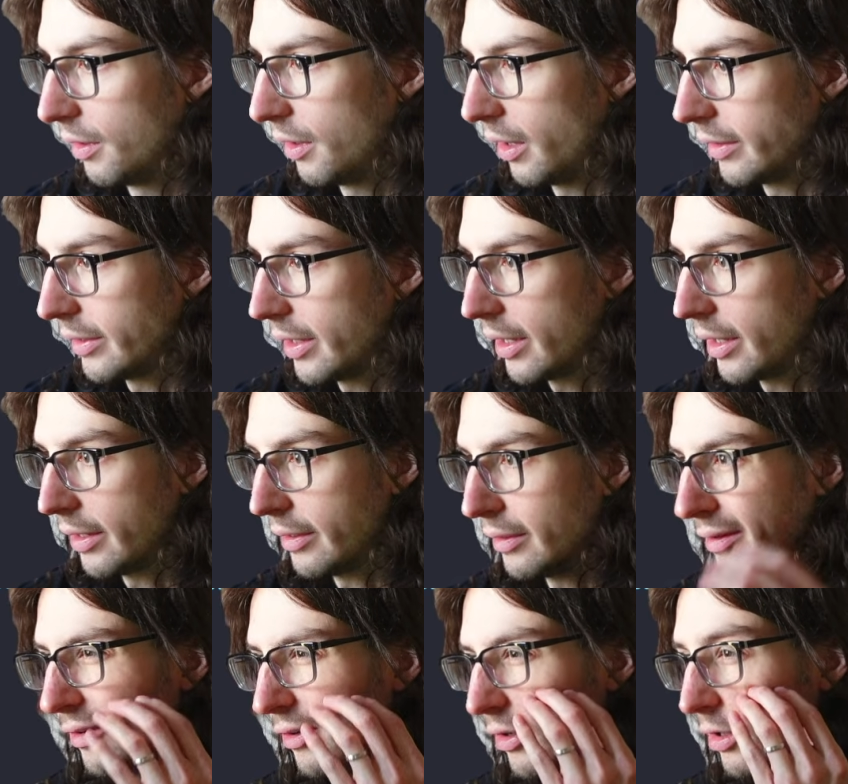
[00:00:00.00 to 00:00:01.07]
And then
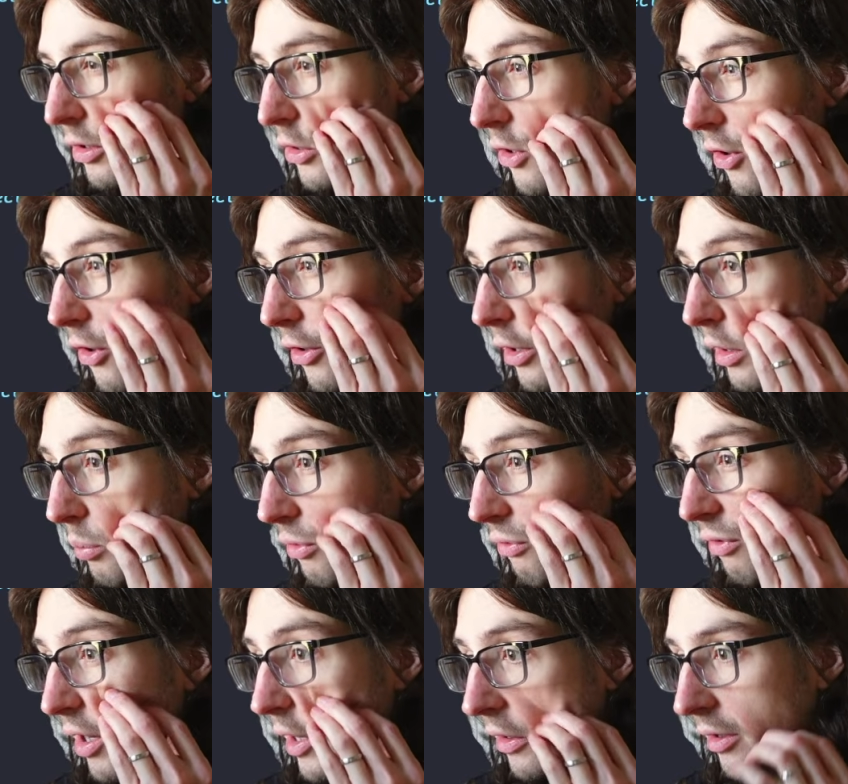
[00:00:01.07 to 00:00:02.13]
target
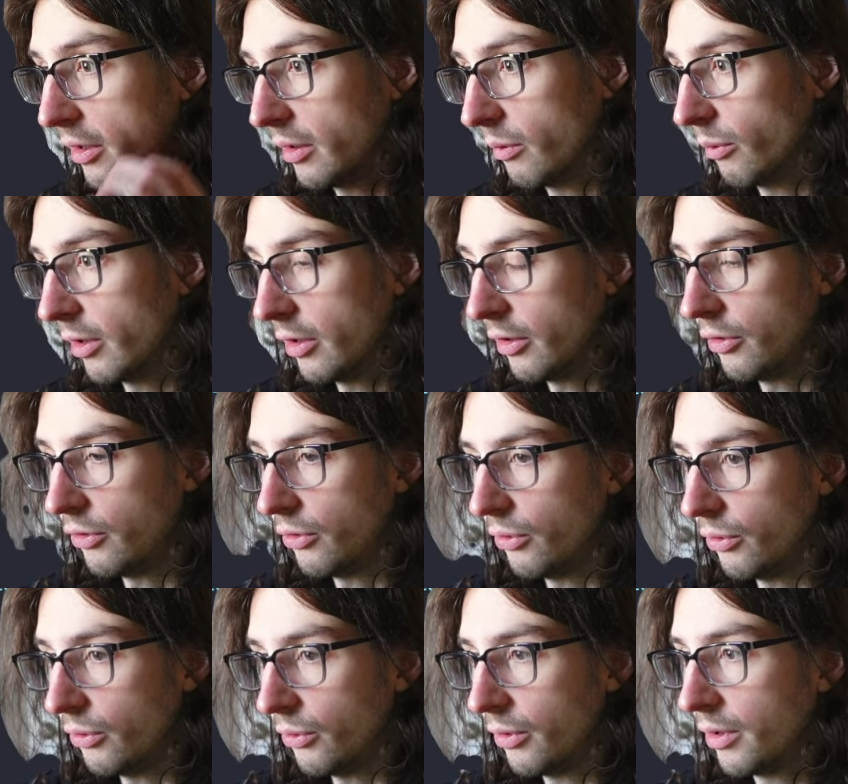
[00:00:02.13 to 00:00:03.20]
provider, we're going to
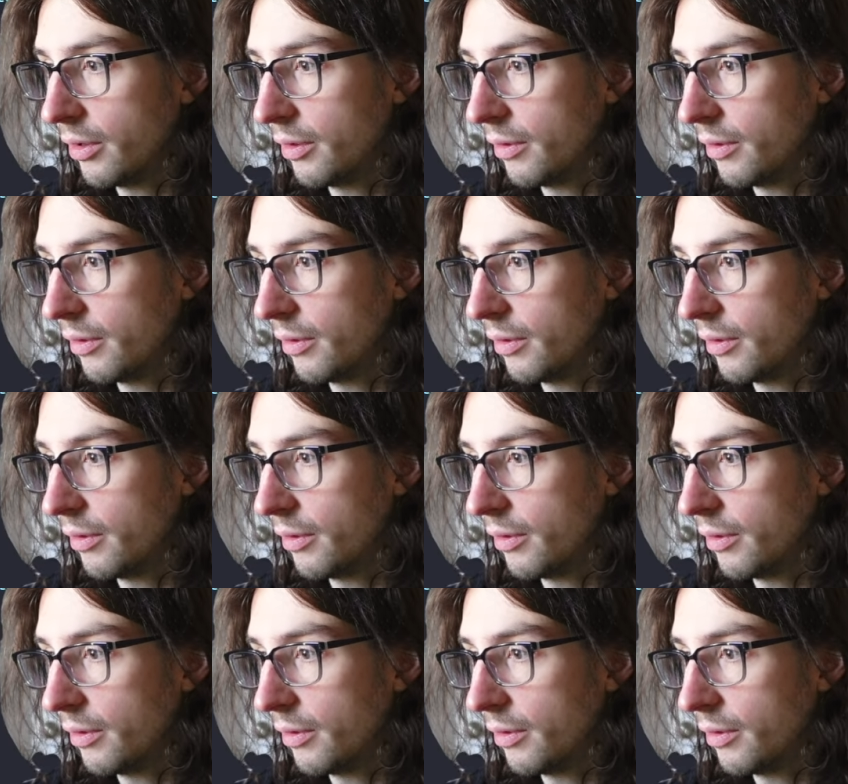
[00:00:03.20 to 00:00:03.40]
do